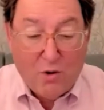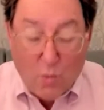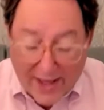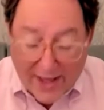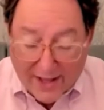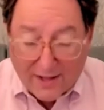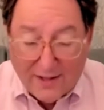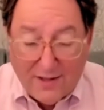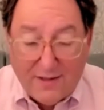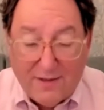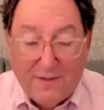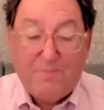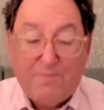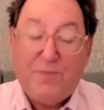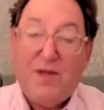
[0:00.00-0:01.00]
Well,
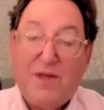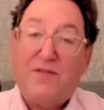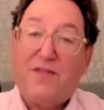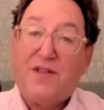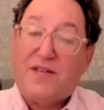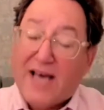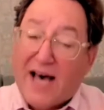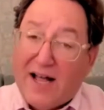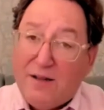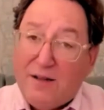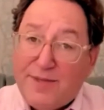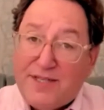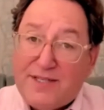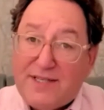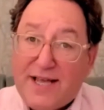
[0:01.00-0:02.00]
the
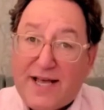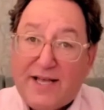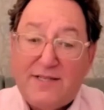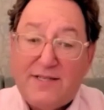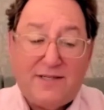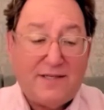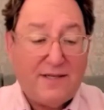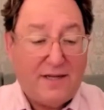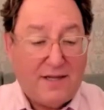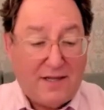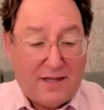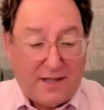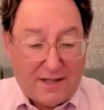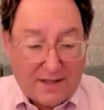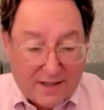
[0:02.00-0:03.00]
Talmud says,
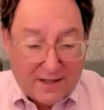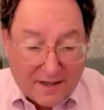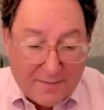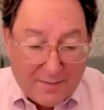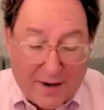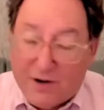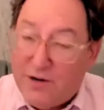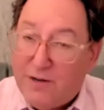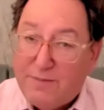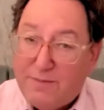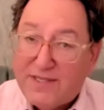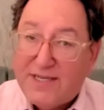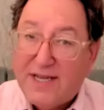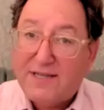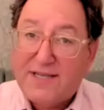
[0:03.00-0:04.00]
the Gemara
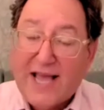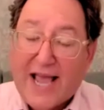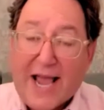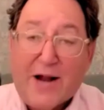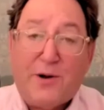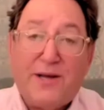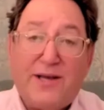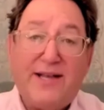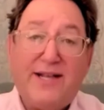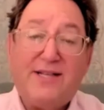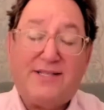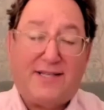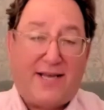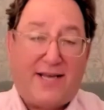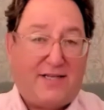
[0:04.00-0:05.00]
Masechta
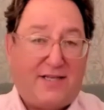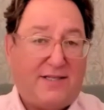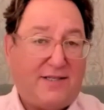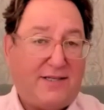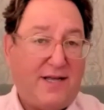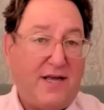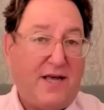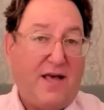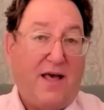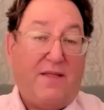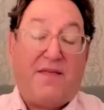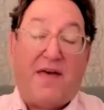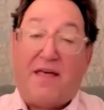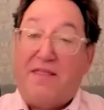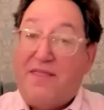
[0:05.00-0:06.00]
Erechin says,
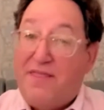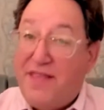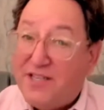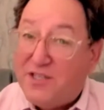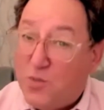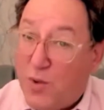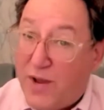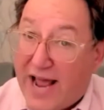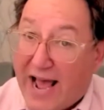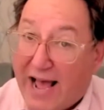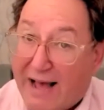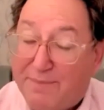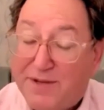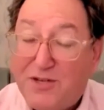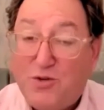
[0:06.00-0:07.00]
that this would
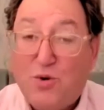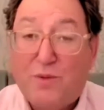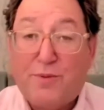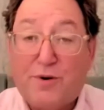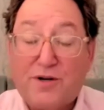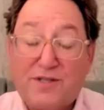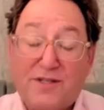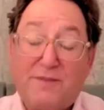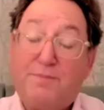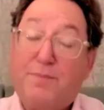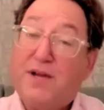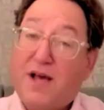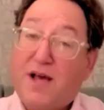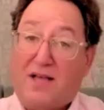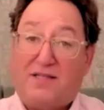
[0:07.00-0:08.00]
happen to a person
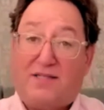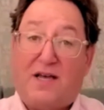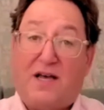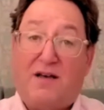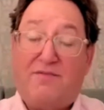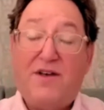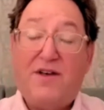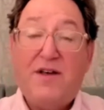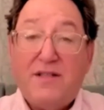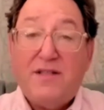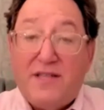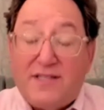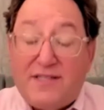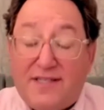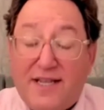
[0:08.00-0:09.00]
because of
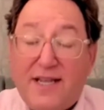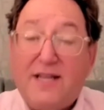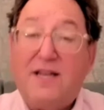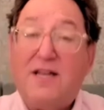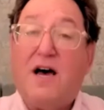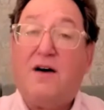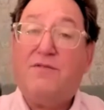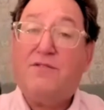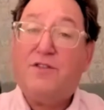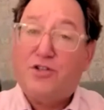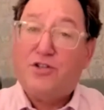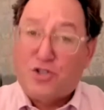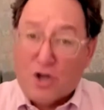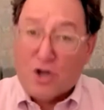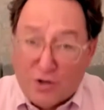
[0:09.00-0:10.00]
the sin of
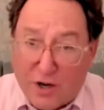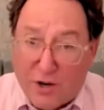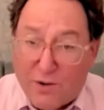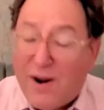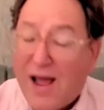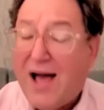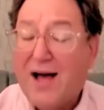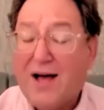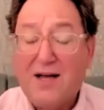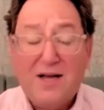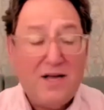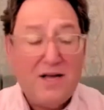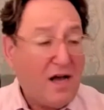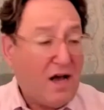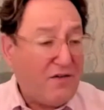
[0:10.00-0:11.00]
Lashon Hara,
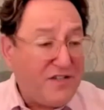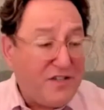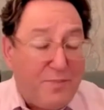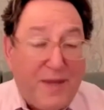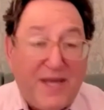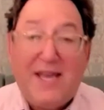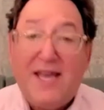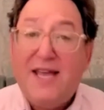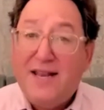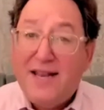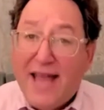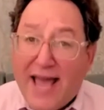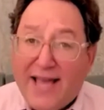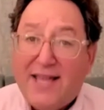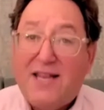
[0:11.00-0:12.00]
of speaking
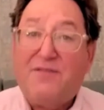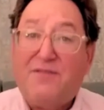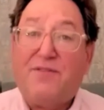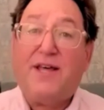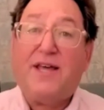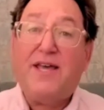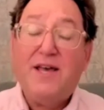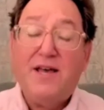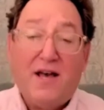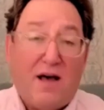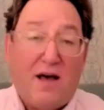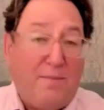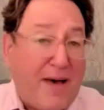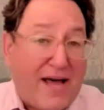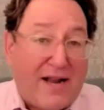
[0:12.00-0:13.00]
negatively
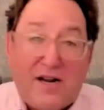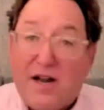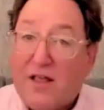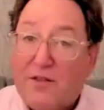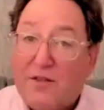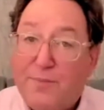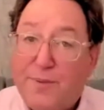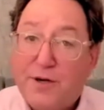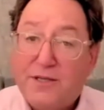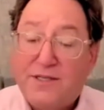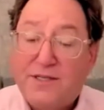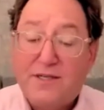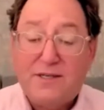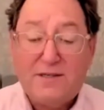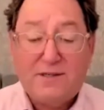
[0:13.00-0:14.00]
about another
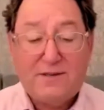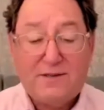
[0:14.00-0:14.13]
person.